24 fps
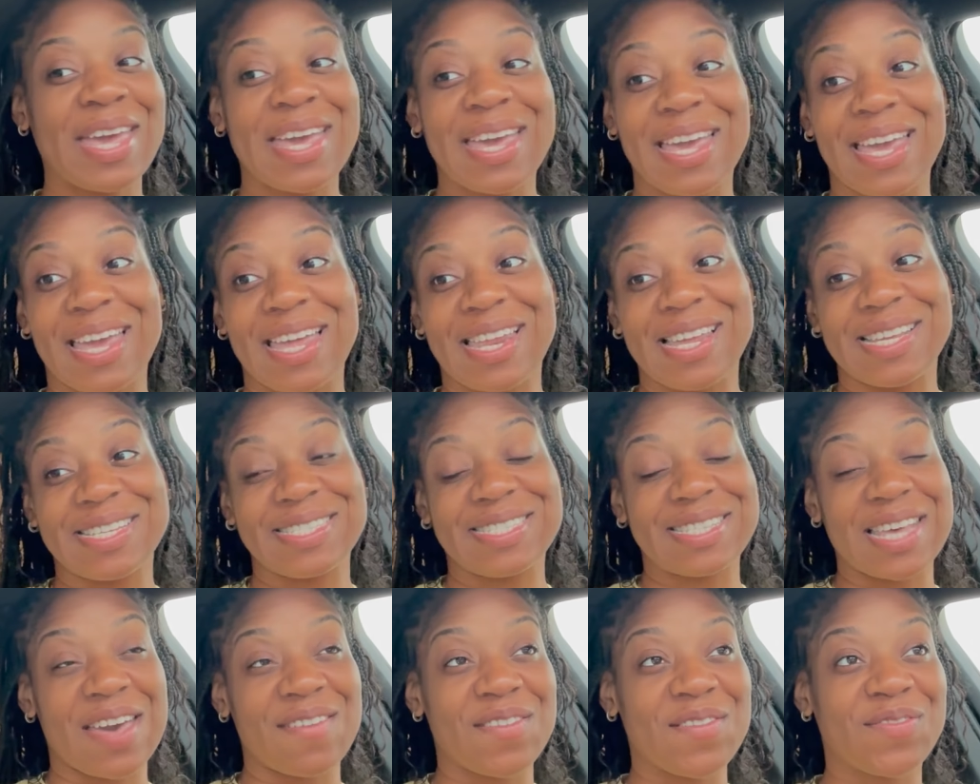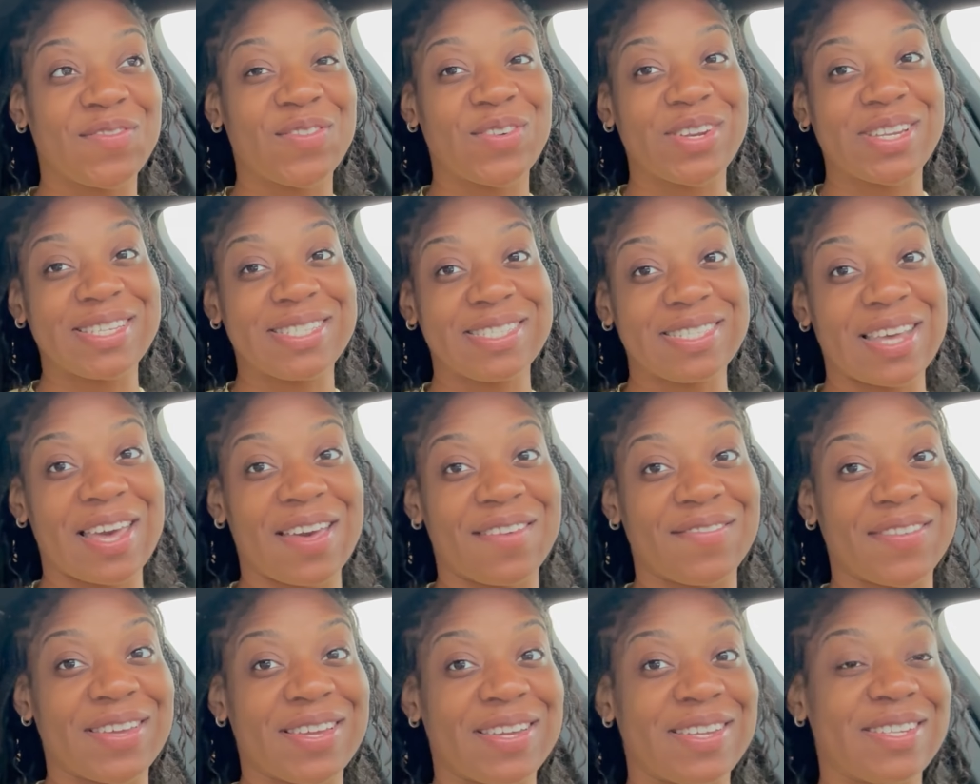It is
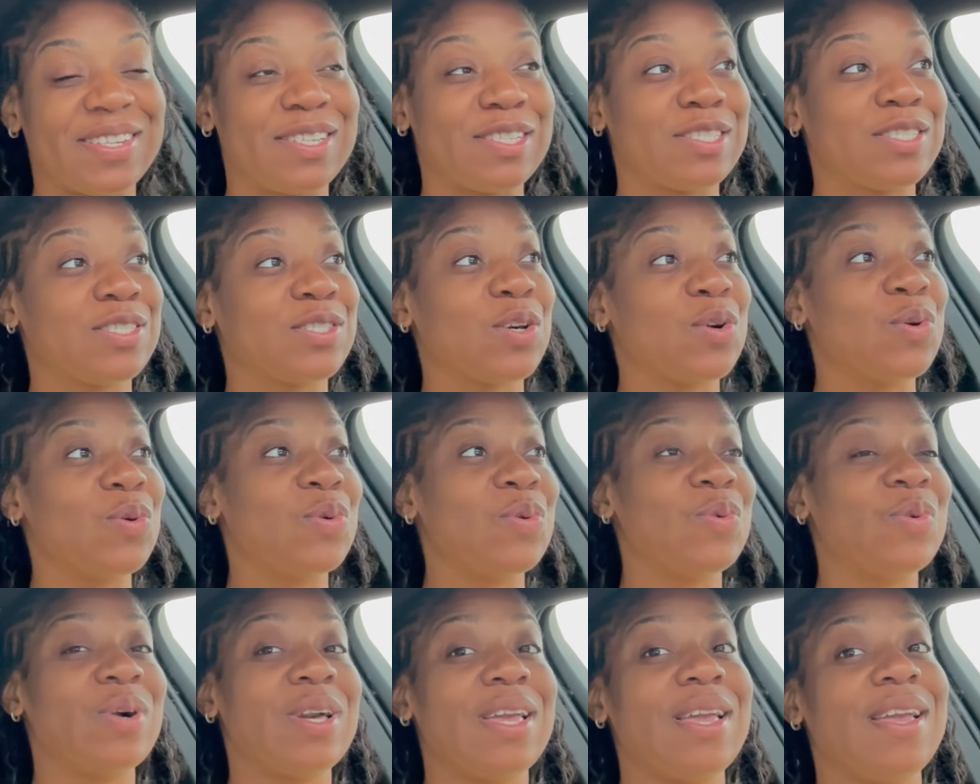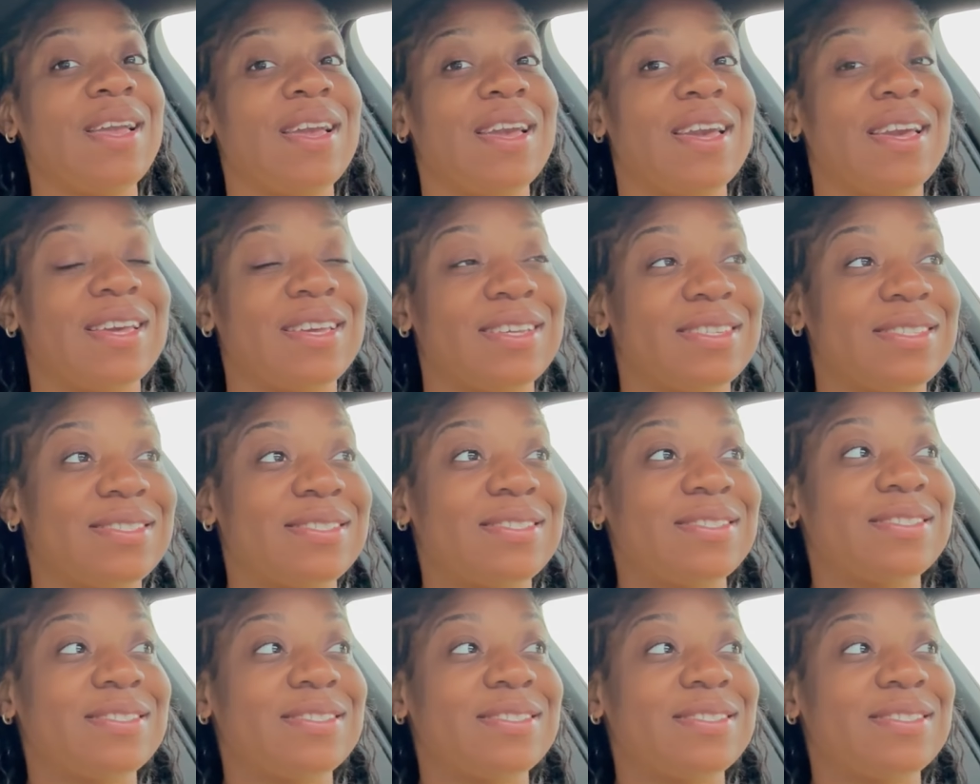7.47. The school is